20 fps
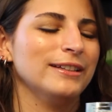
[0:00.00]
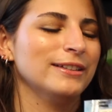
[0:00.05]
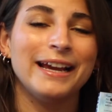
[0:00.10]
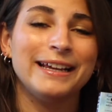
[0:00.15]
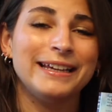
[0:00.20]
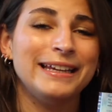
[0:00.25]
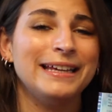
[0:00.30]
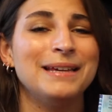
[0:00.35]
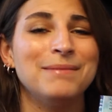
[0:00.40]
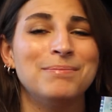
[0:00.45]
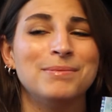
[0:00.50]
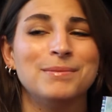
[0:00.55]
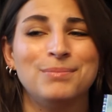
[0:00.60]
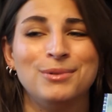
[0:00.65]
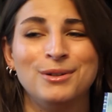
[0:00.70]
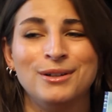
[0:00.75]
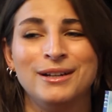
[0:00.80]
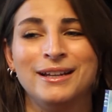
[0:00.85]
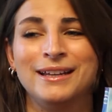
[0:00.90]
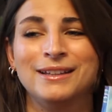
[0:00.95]
I keep
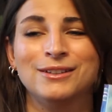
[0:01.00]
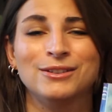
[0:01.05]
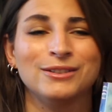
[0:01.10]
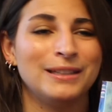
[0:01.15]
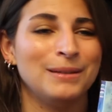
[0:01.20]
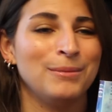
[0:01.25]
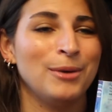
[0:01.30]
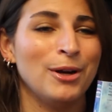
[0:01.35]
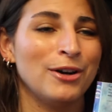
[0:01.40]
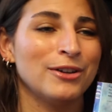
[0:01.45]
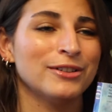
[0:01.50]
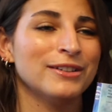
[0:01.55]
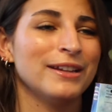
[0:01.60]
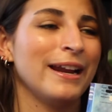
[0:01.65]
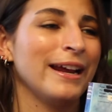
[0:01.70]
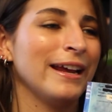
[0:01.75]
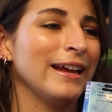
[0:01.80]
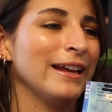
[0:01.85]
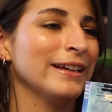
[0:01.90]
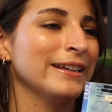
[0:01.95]
putting it on TBRs and
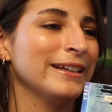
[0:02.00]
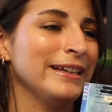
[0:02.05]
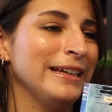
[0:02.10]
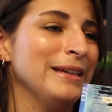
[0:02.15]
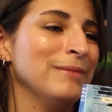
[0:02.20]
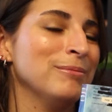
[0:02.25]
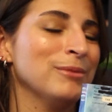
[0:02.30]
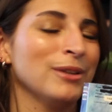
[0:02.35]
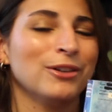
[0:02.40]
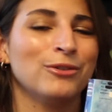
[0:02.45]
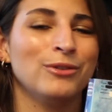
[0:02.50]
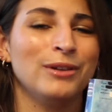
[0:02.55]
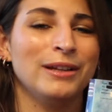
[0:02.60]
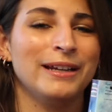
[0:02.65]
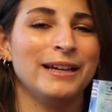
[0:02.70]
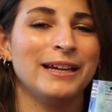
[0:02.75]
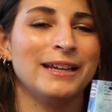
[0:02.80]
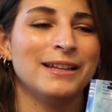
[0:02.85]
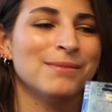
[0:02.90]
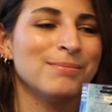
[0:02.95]
I keep not
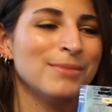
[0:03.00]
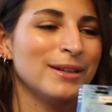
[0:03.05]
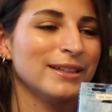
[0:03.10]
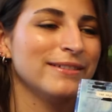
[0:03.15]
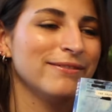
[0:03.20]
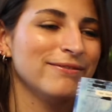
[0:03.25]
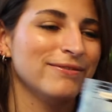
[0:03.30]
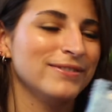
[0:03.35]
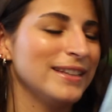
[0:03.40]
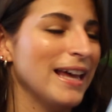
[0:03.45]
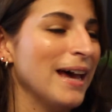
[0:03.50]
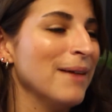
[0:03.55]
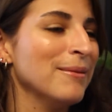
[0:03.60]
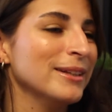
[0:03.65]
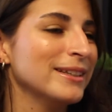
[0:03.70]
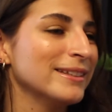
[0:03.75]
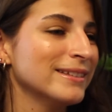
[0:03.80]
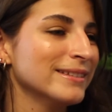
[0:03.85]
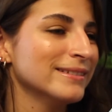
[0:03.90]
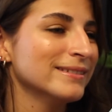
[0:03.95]
reading it, but damn
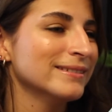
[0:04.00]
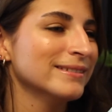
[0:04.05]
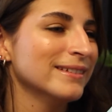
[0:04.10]
it,